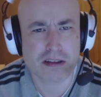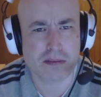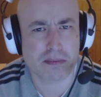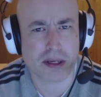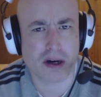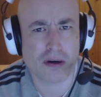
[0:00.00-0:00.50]

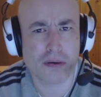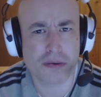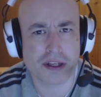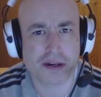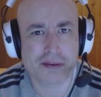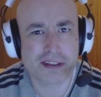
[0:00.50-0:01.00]
a bit
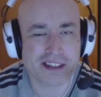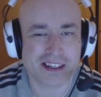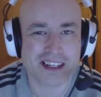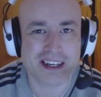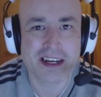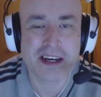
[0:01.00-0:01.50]
old now, isn't
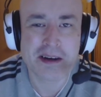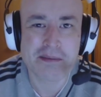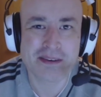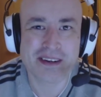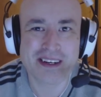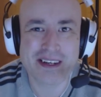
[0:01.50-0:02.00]
it? Yeah.
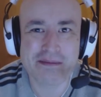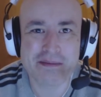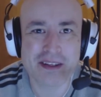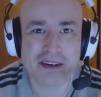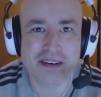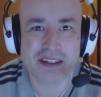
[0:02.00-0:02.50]
But
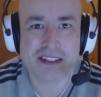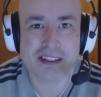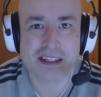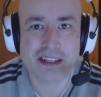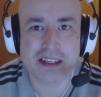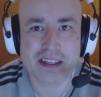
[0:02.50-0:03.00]
no, it's
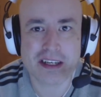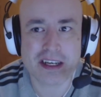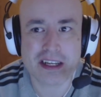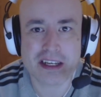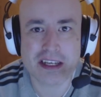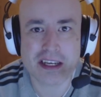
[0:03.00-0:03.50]
like
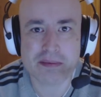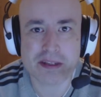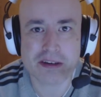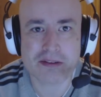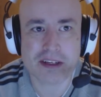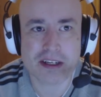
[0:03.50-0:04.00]
any
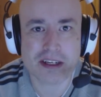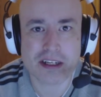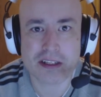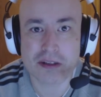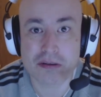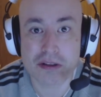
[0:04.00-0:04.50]
games out there,
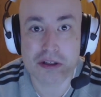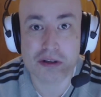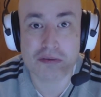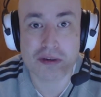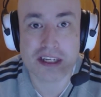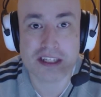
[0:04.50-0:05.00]
like new
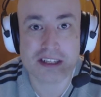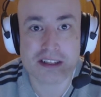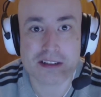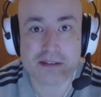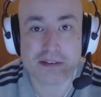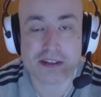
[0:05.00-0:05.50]
Tomb Raider,
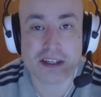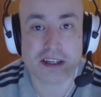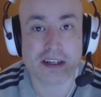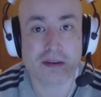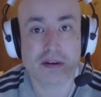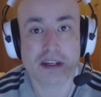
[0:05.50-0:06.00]
stuff like
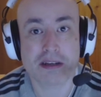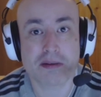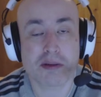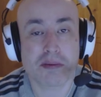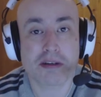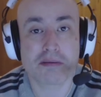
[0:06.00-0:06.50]
that. What
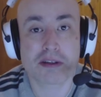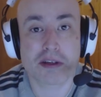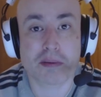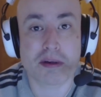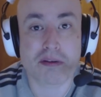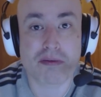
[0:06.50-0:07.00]
games have you been up
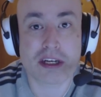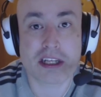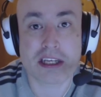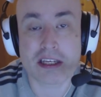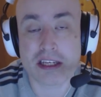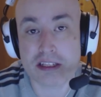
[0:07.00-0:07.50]
to? I've been
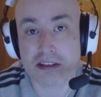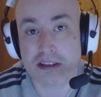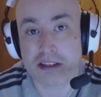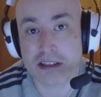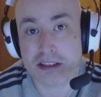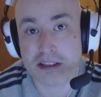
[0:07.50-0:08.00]
really
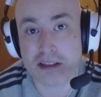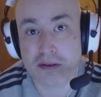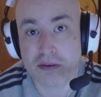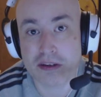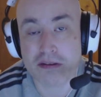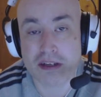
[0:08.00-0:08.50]
interested to
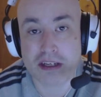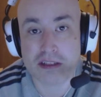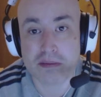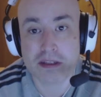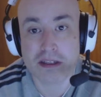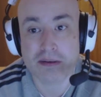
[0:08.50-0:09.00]
know what you
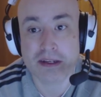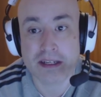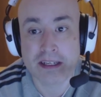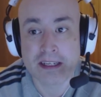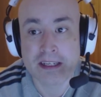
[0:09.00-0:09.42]
guys have been